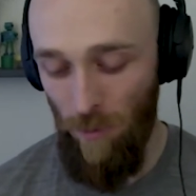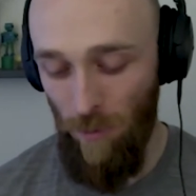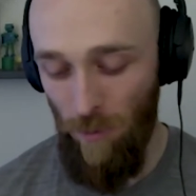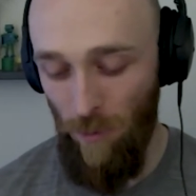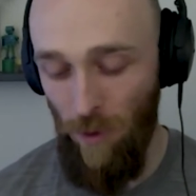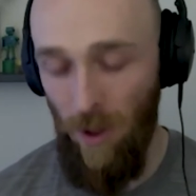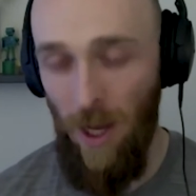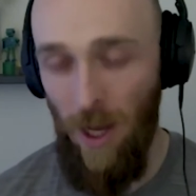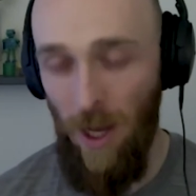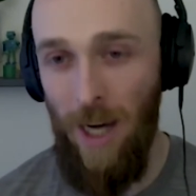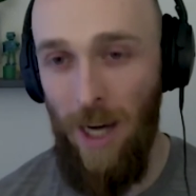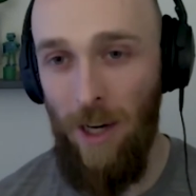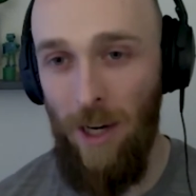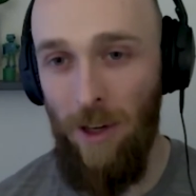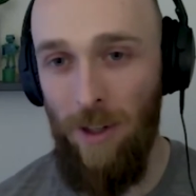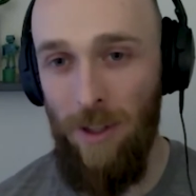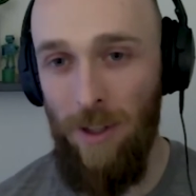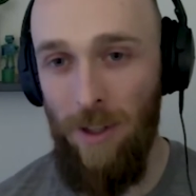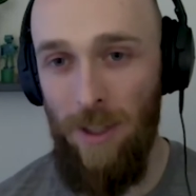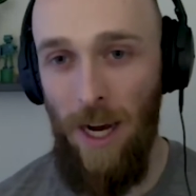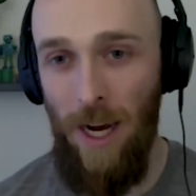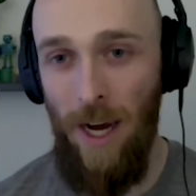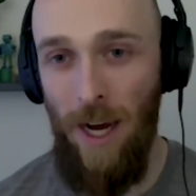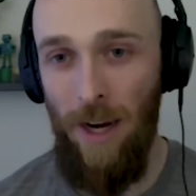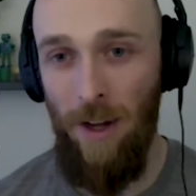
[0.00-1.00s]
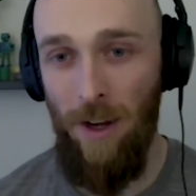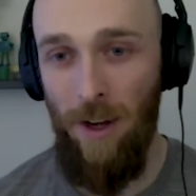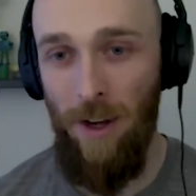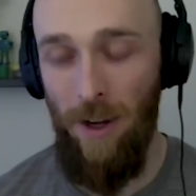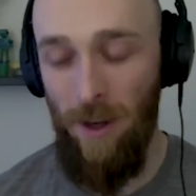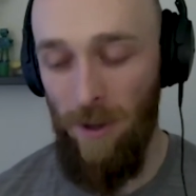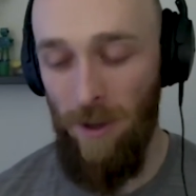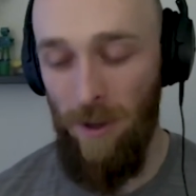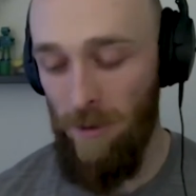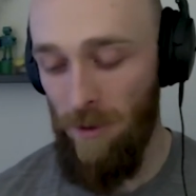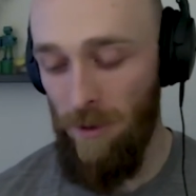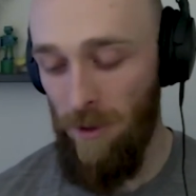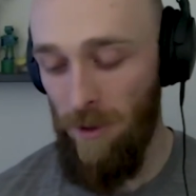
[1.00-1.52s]
rely on
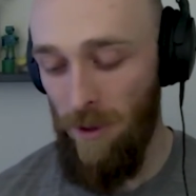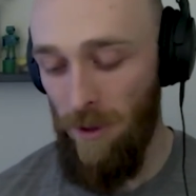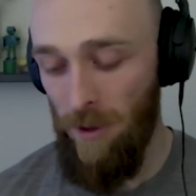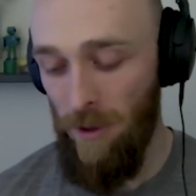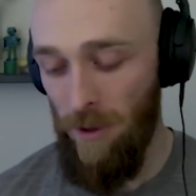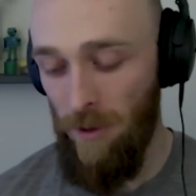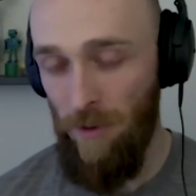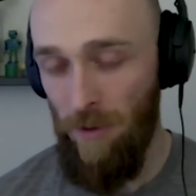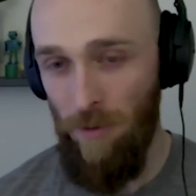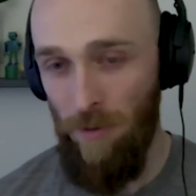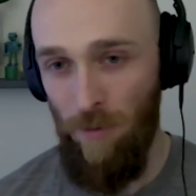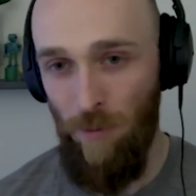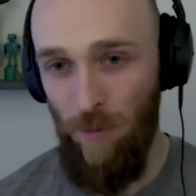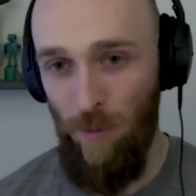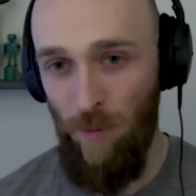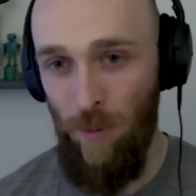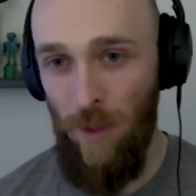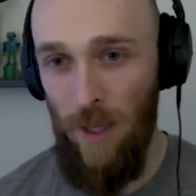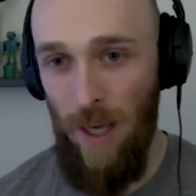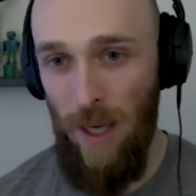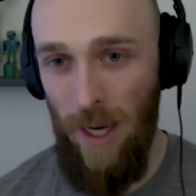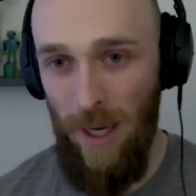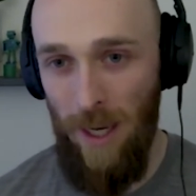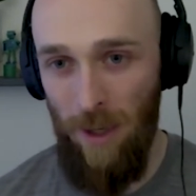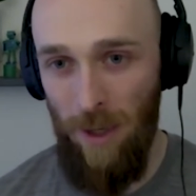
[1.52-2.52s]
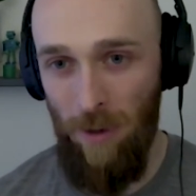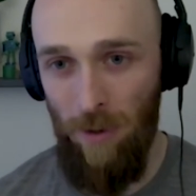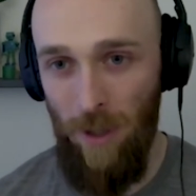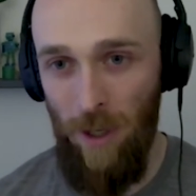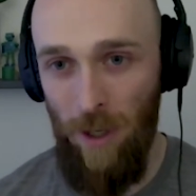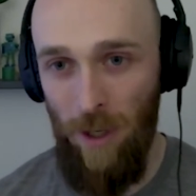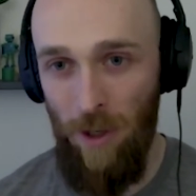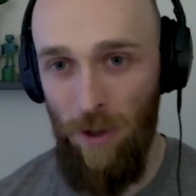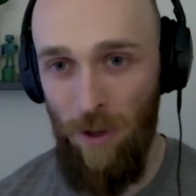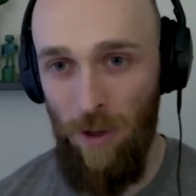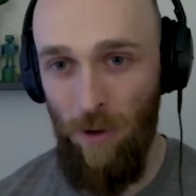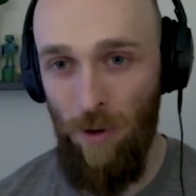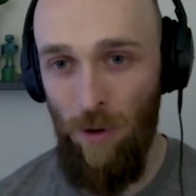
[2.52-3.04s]
data be
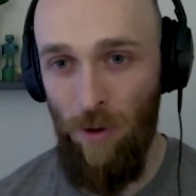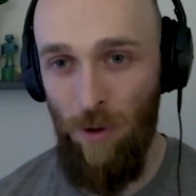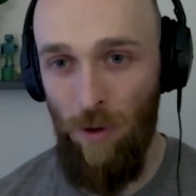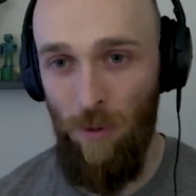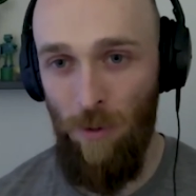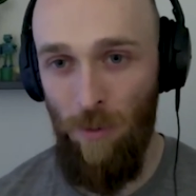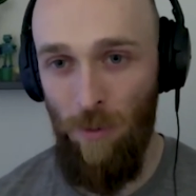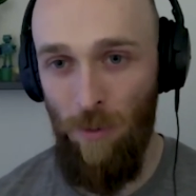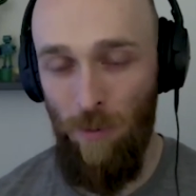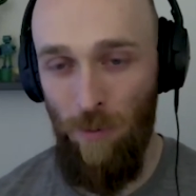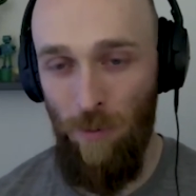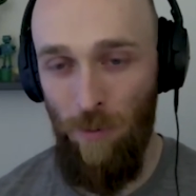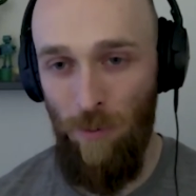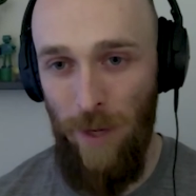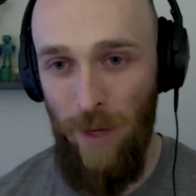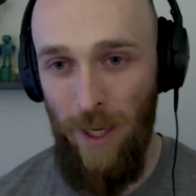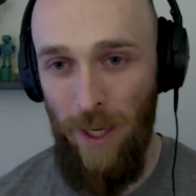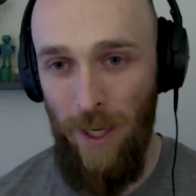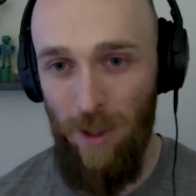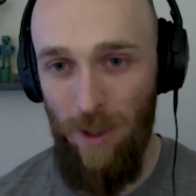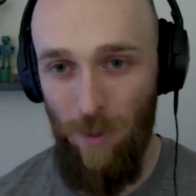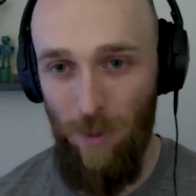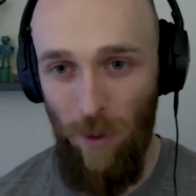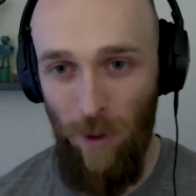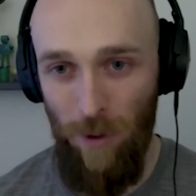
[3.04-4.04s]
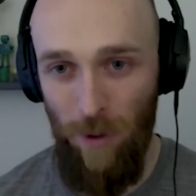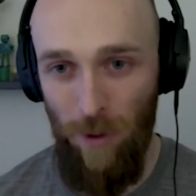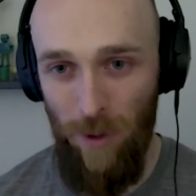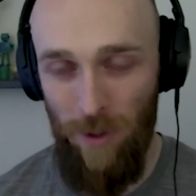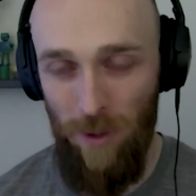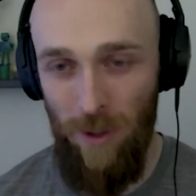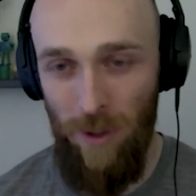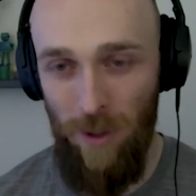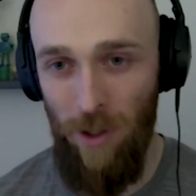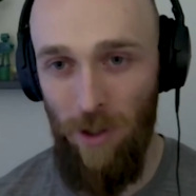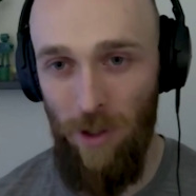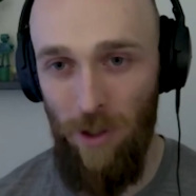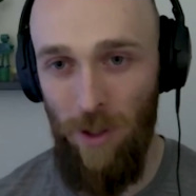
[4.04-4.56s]
analytical make smart
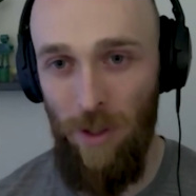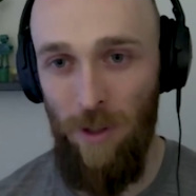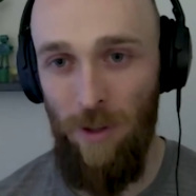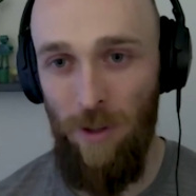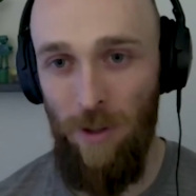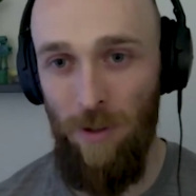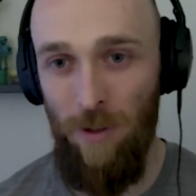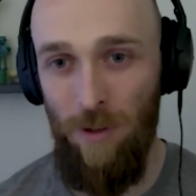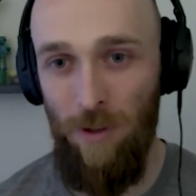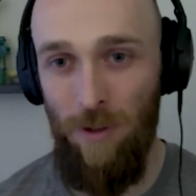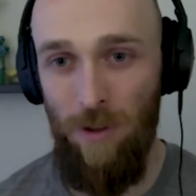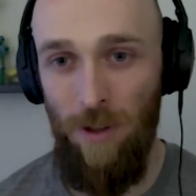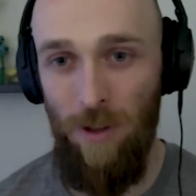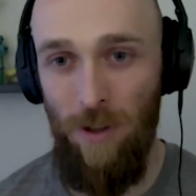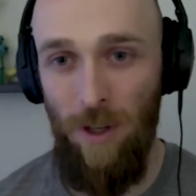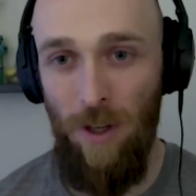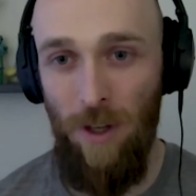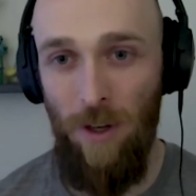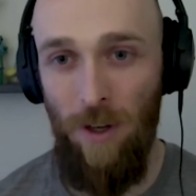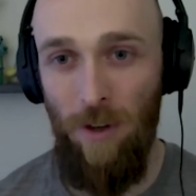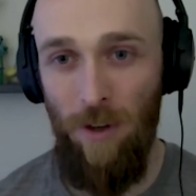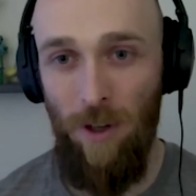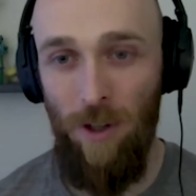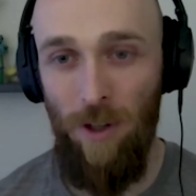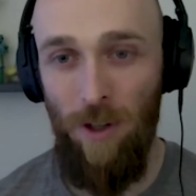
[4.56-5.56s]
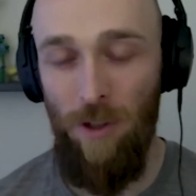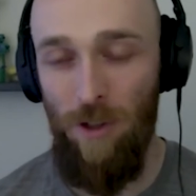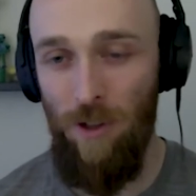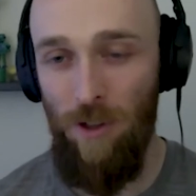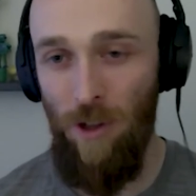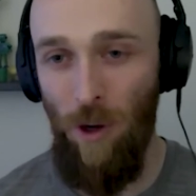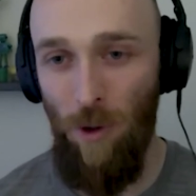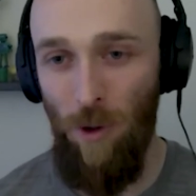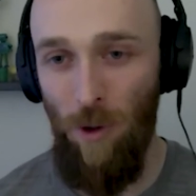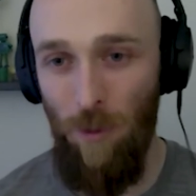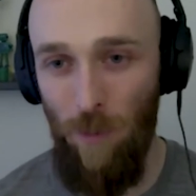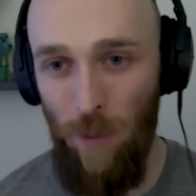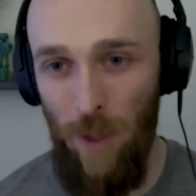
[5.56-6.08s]
decisions
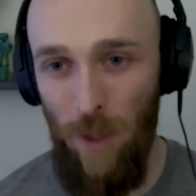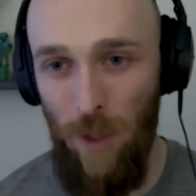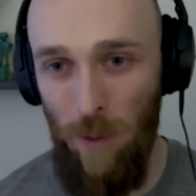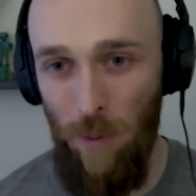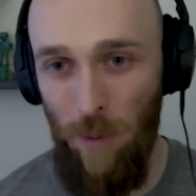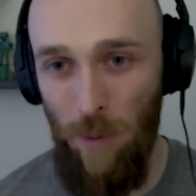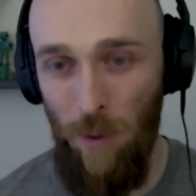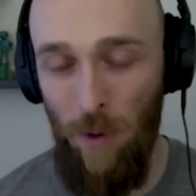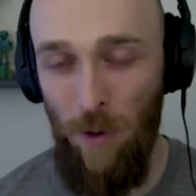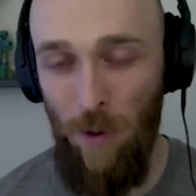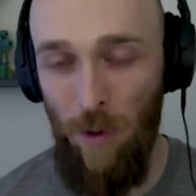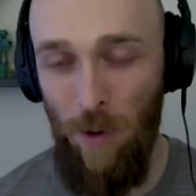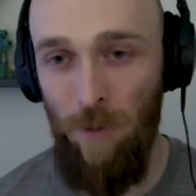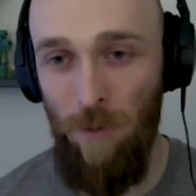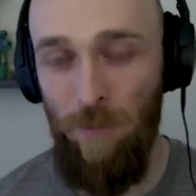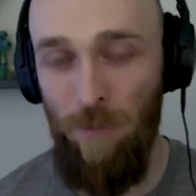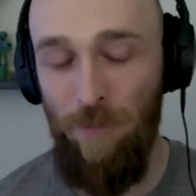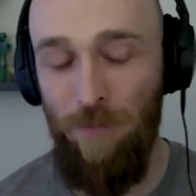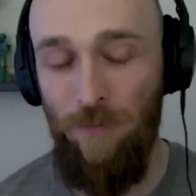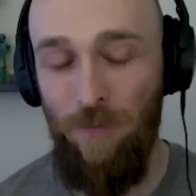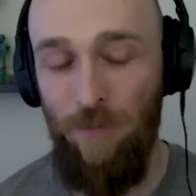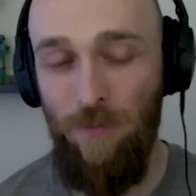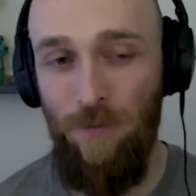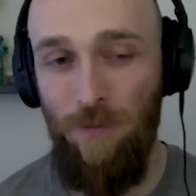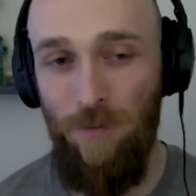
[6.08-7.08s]
consult people